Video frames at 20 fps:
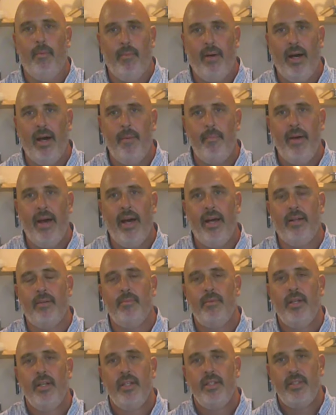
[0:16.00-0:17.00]
I'm
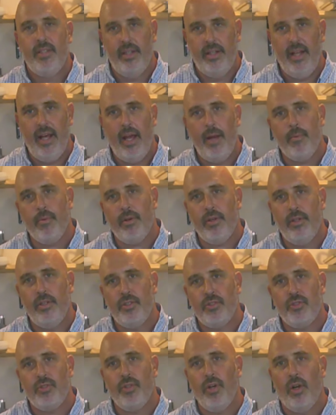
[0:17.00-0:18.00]
Adam. Today we're going to
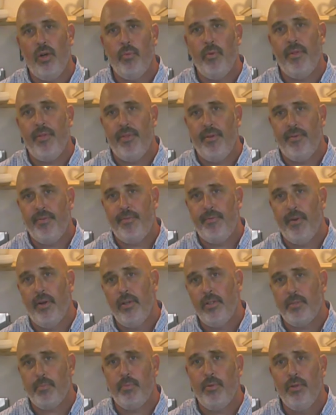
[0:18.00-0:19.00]
start with the
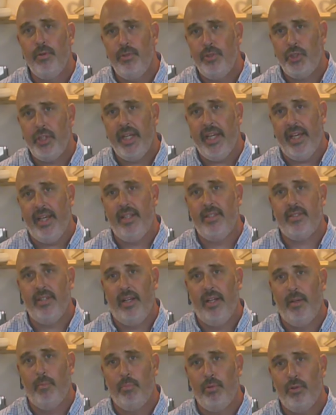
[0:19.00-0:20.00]
first blue cheese
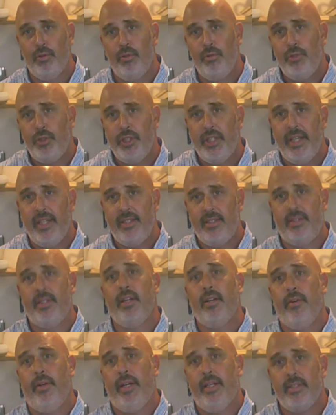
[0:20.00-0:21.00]
in a blue cheese
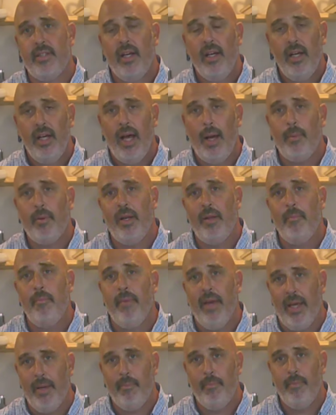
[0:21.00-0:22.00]
series. I'm going to
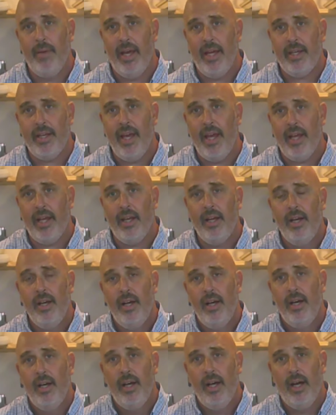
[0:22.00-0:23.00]
be making
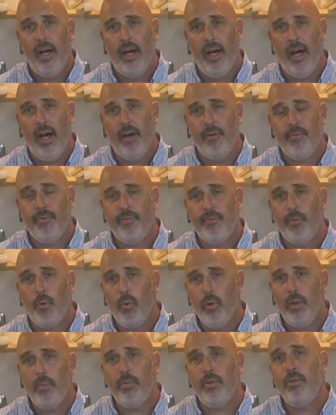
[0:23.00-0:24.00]
4
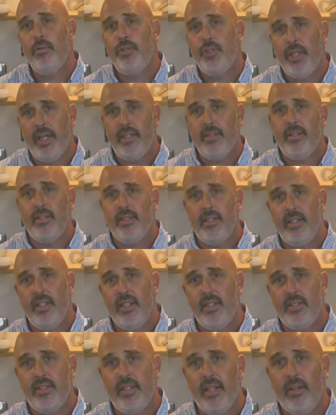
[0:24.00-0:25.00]
blue cheeses in
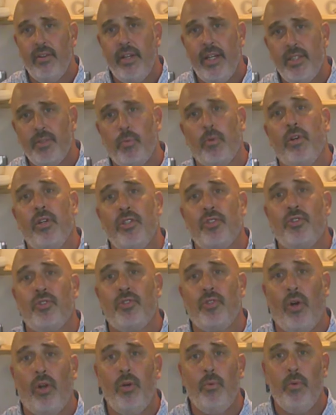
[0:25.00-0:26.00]
this series. We're going to
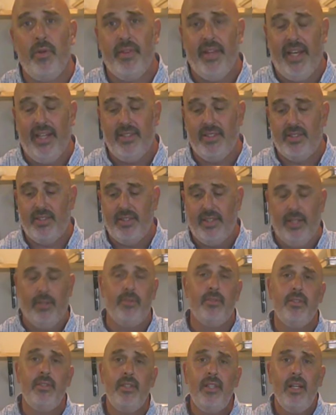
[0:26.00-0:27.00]
start with a
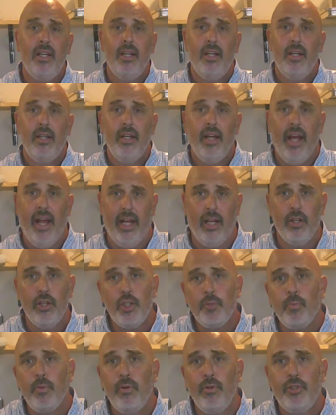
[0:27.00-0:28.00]
Stilton
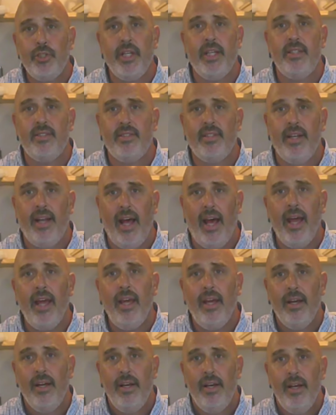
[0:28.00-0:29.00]
English blue cheese
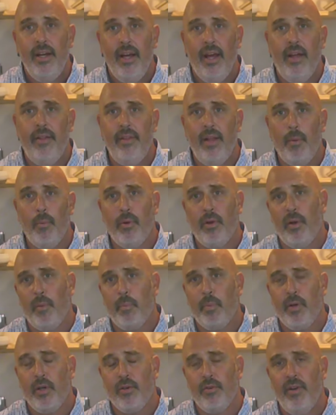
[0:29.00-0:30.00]
today, and then we're going
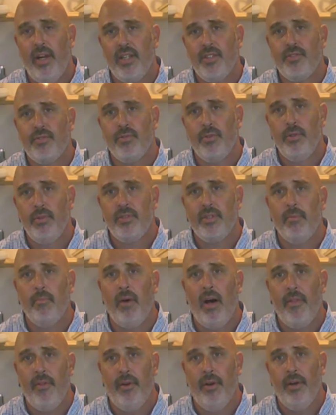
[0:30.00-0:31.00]
to progress through some
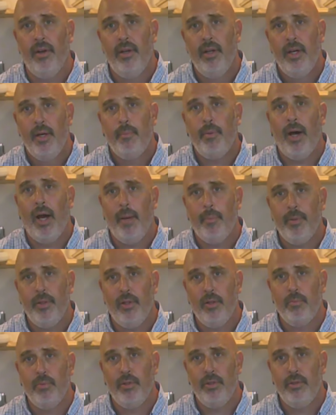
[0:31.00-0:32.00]
other
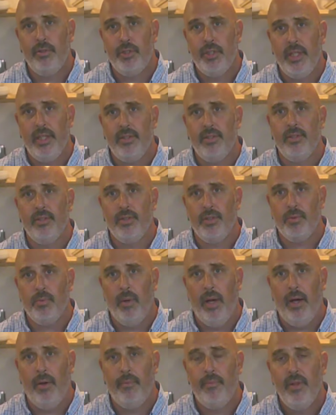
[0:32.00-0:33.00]
popular blue cheeses as
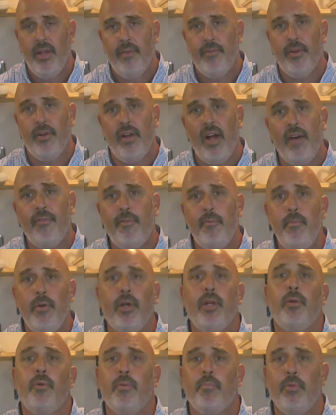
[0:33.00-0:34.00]
well. If you're not
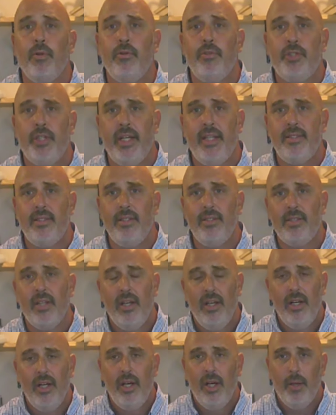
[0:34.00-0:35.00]
familiar with blue cheese
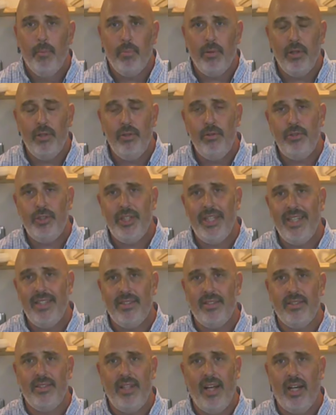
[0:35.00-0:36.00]

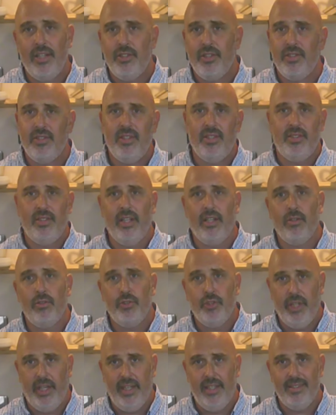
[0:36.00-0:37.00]
is not just a single
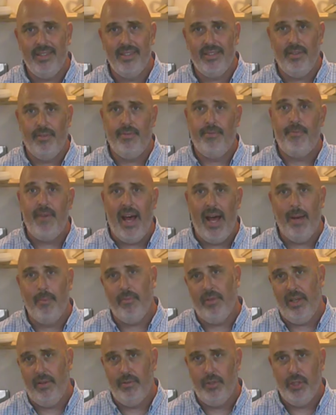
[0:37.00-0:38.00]
cheese, it's a
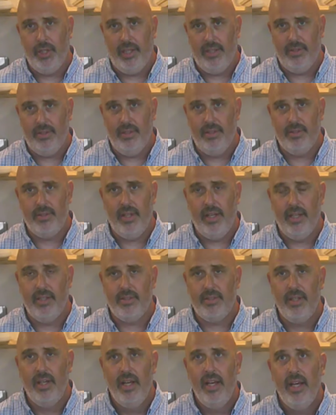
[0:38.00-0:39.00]
family of cheeses.
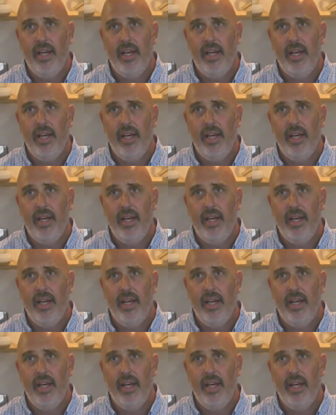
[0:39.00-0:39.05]
It's